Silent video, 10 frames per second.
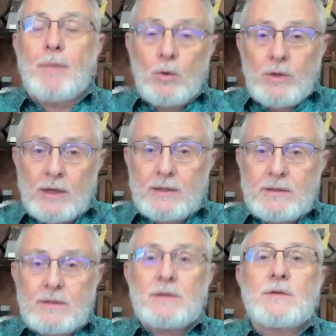Bone
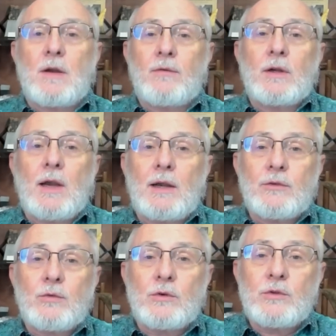Hunt, Discovering
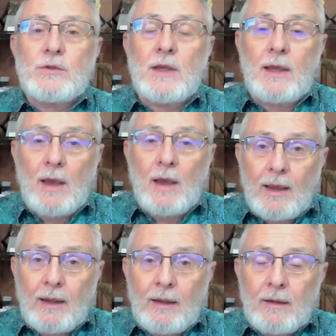Dinosaurs Using
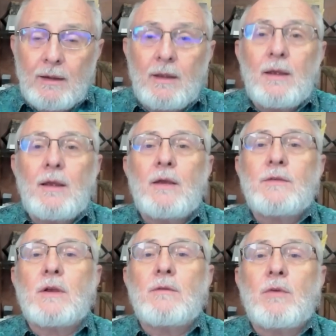AI, is
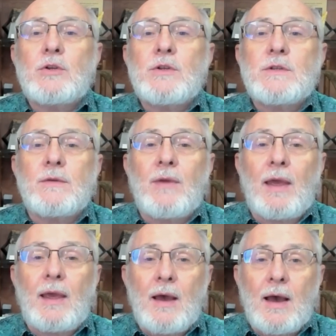a convergence of
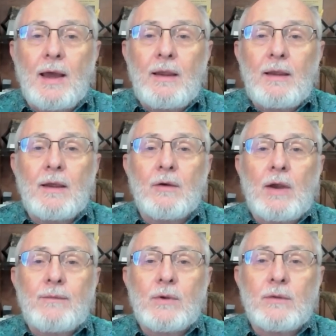AI and
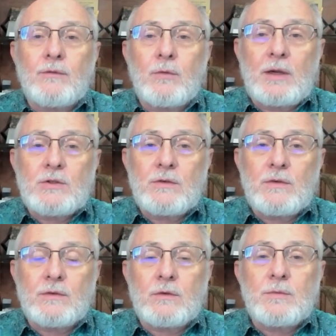graphical information
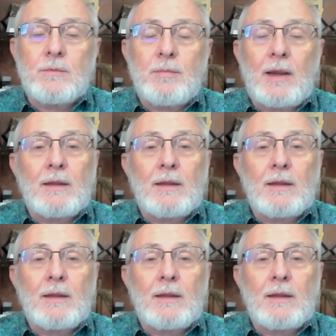systems in